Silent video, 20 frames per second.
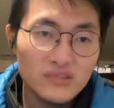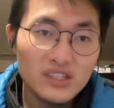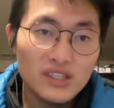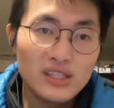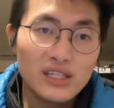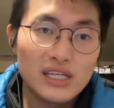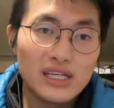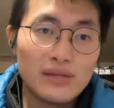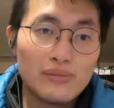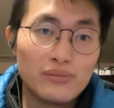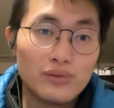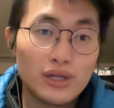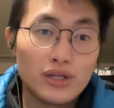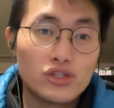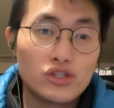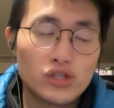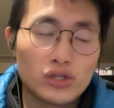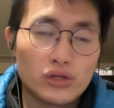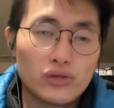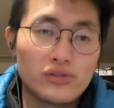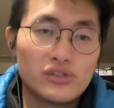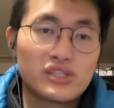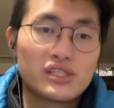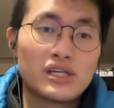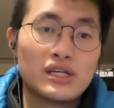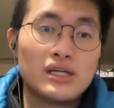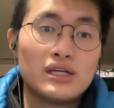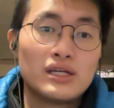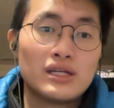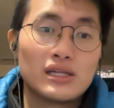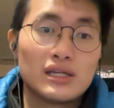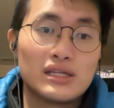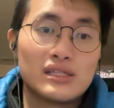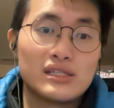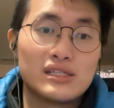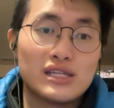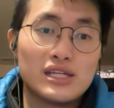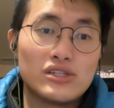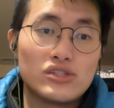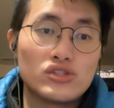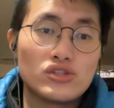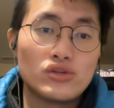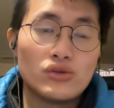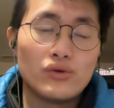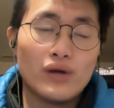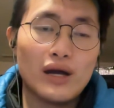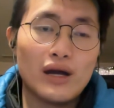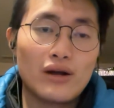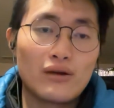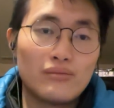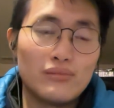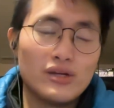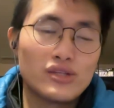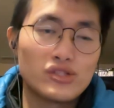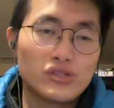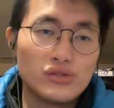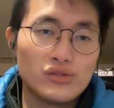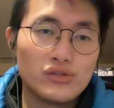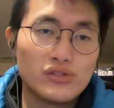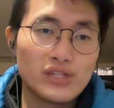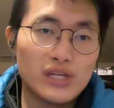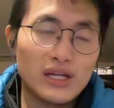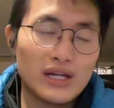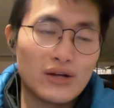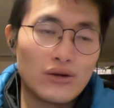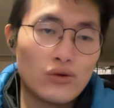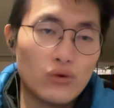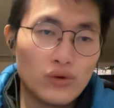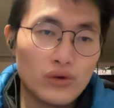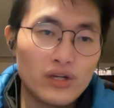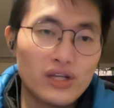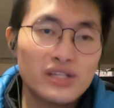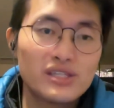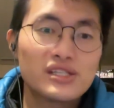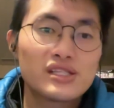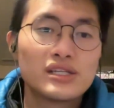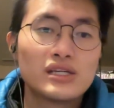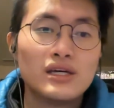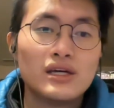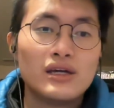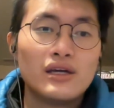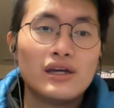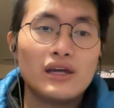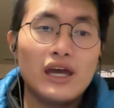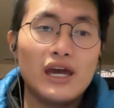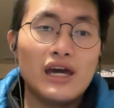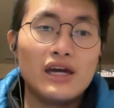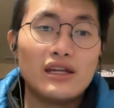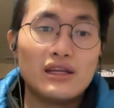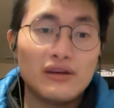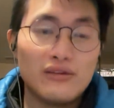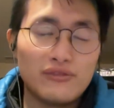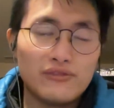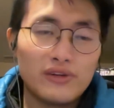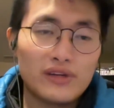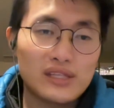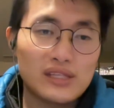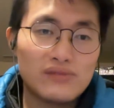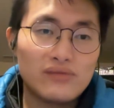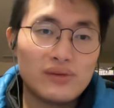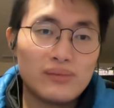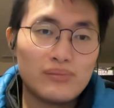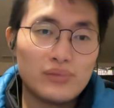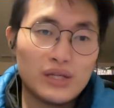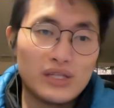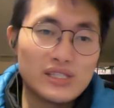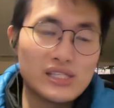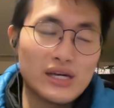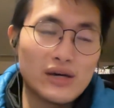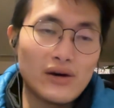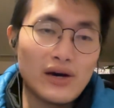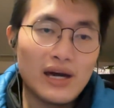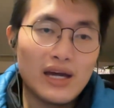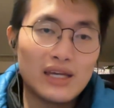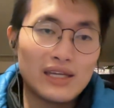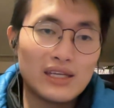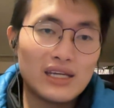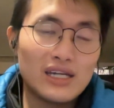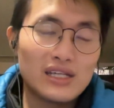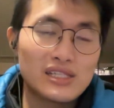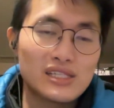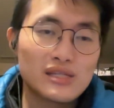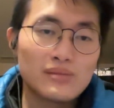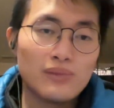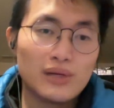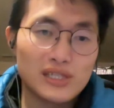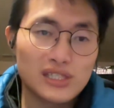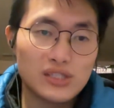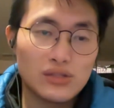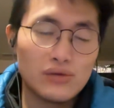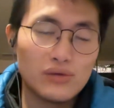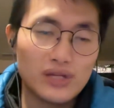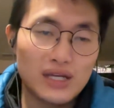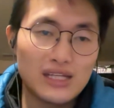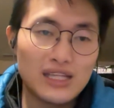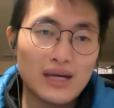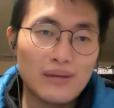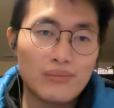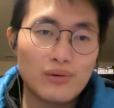the blood sugars get sent to our muscles and our organs, and effectively blunts how high it gets by slowing down that